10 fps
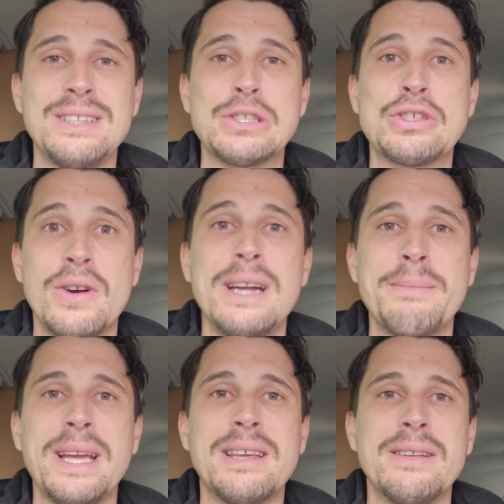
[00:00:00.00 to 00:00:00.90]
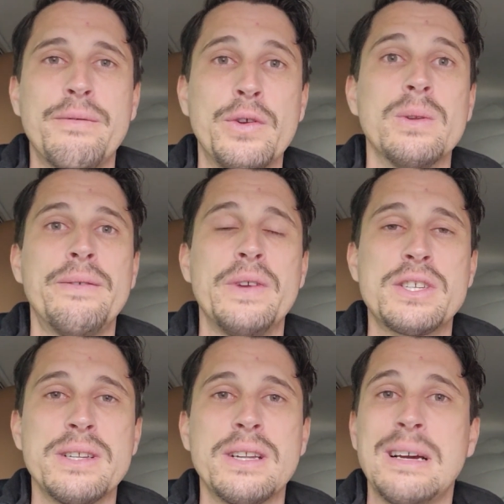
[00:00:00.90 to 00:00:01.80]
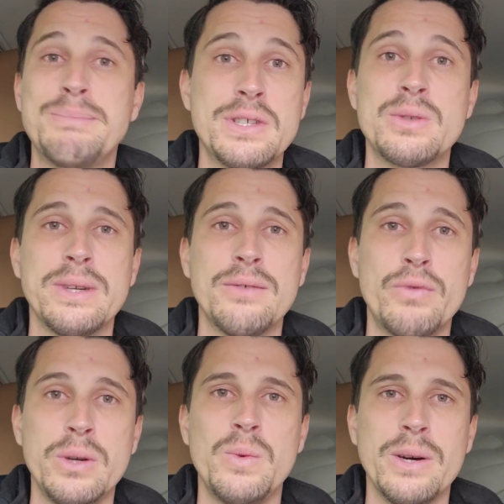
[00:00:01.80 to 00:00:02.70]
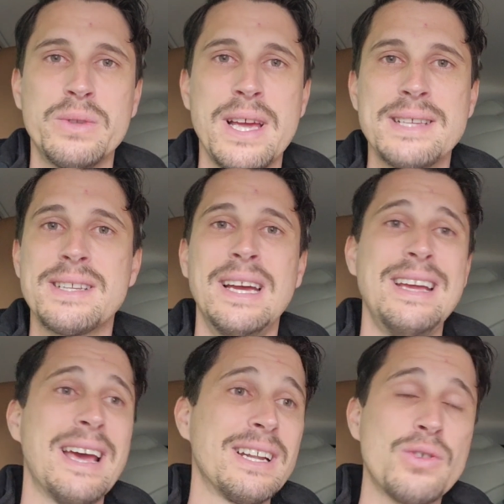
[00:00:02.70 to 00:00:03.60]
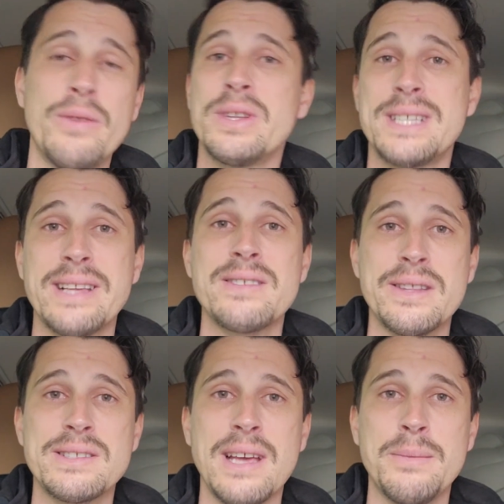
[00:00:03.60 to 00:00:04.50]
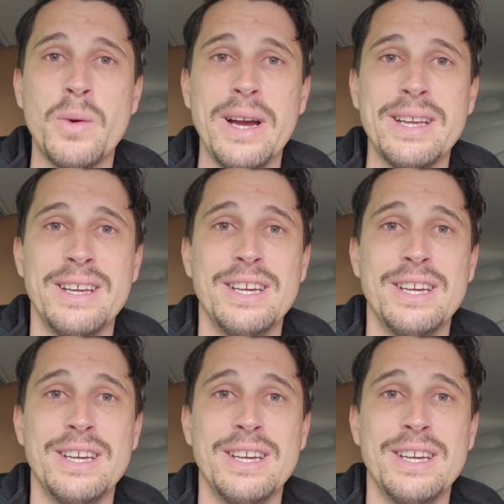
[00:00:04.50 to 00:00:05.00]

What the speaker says: try to make it fuel efficient. I'm just doing a real world test, and I drove the Tesla the same way.